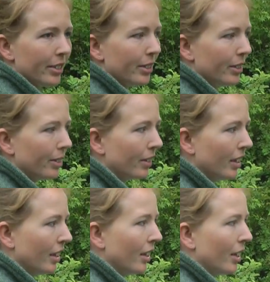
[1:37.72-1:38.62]
to
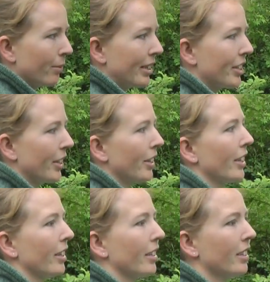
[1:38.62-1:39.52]

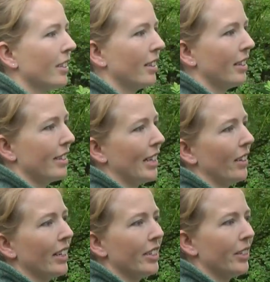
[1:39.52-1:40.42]
return this
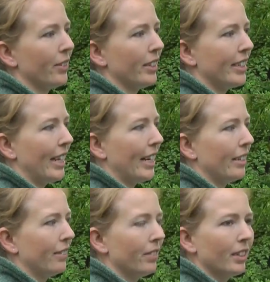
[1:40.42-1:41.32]
area to a
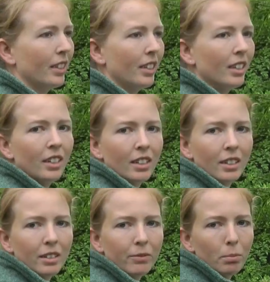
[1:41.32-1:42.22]
native
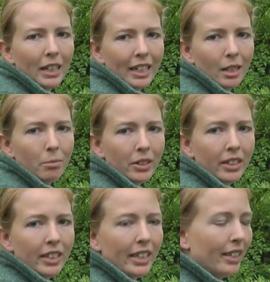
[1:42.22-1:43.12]
plant
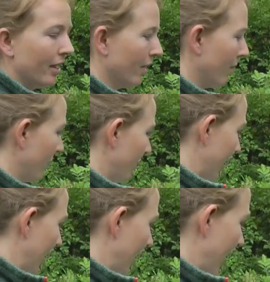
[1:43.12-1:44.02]
community
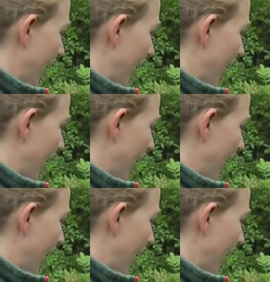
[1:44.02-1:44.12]
without